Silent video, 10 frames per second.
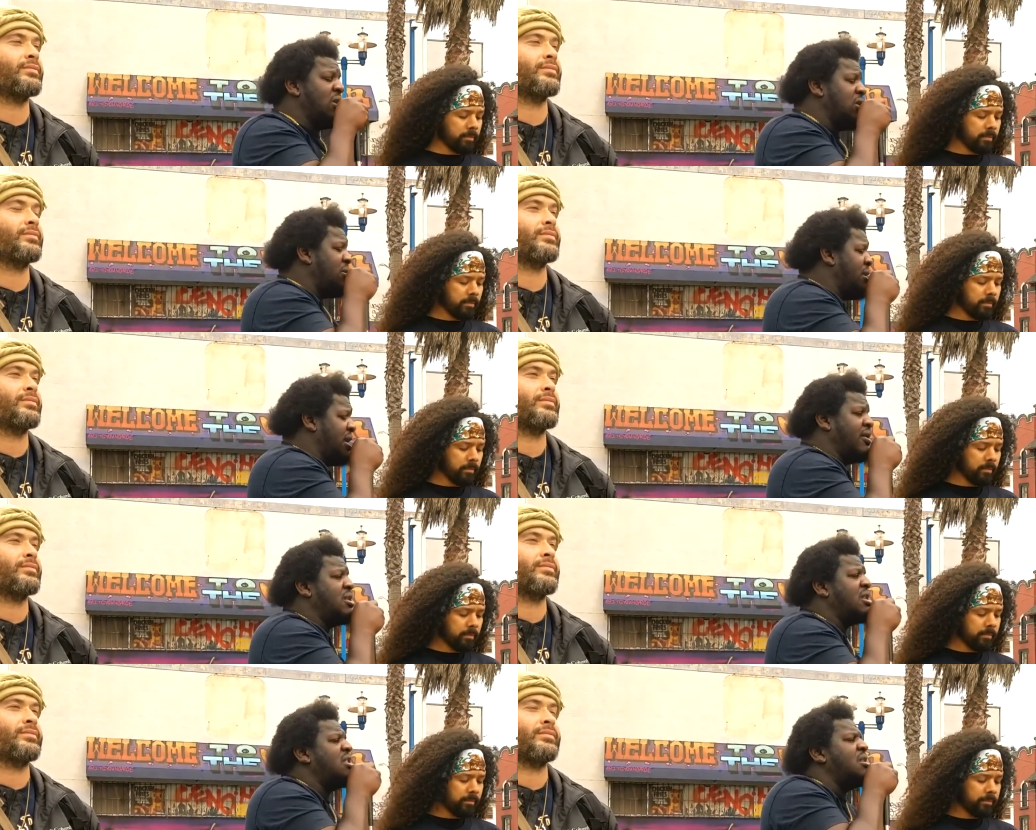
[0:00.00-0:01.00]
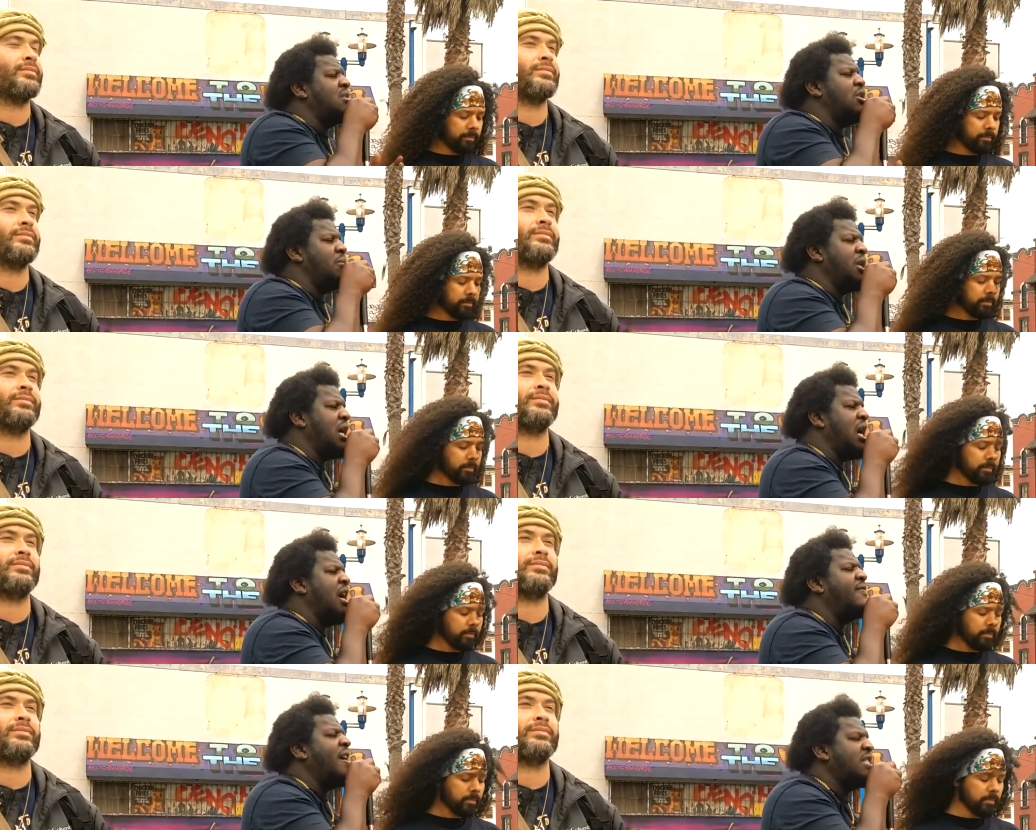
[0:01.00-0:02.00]
Speaker 1: a little bit of
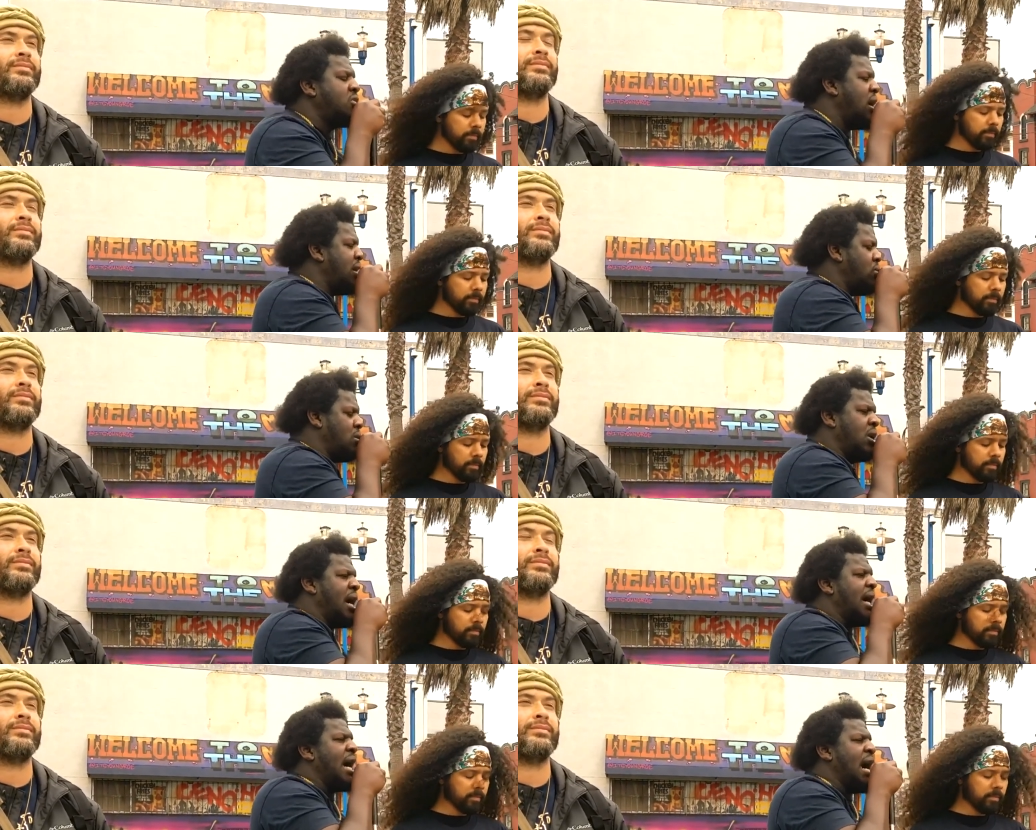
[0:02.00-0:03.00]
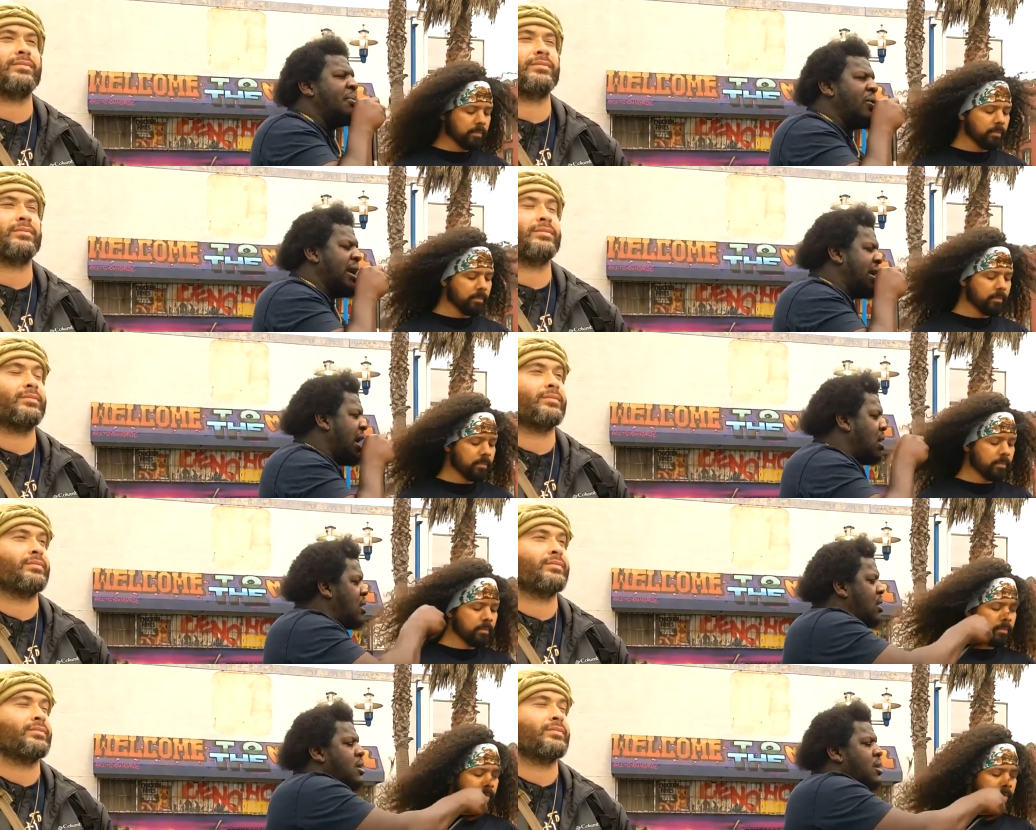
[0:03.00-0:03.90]
advice on how to operate now.